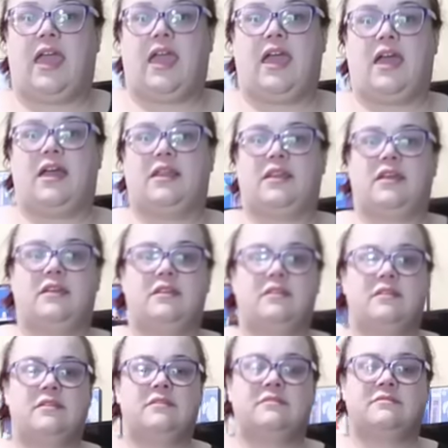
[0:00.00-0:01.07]
and
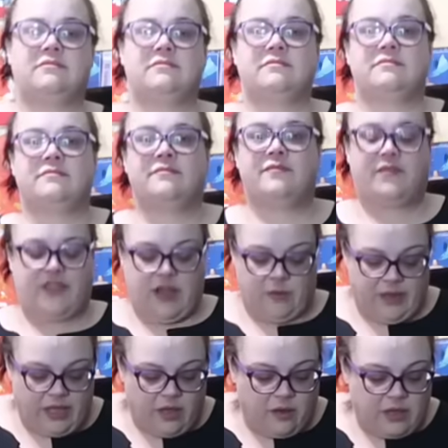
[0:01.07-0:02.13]

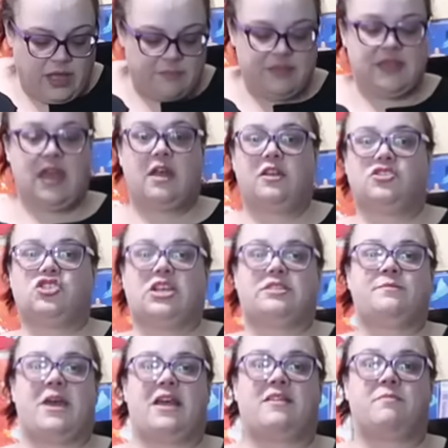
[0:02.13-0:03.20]
there we go. It comes down
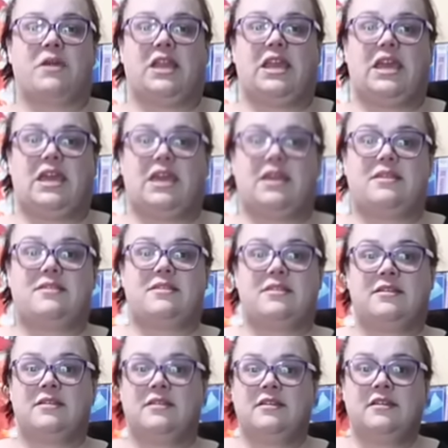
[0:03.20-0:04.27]
just past my
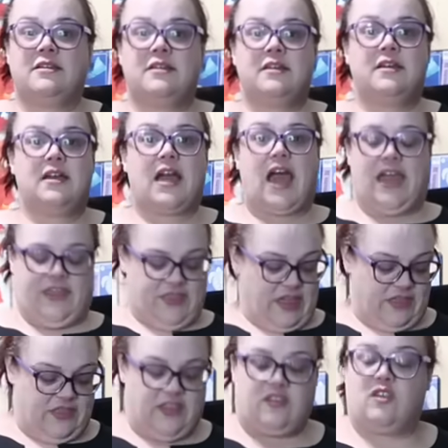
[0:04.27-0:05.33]
knees. I
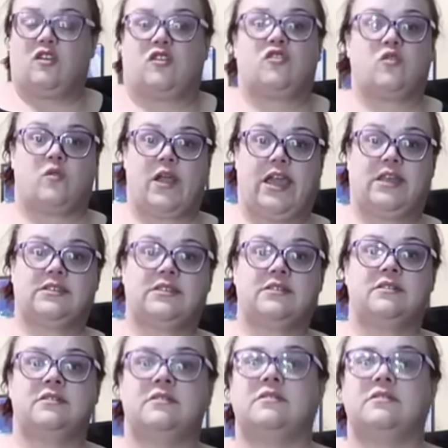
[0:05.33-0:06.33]
think this looks great.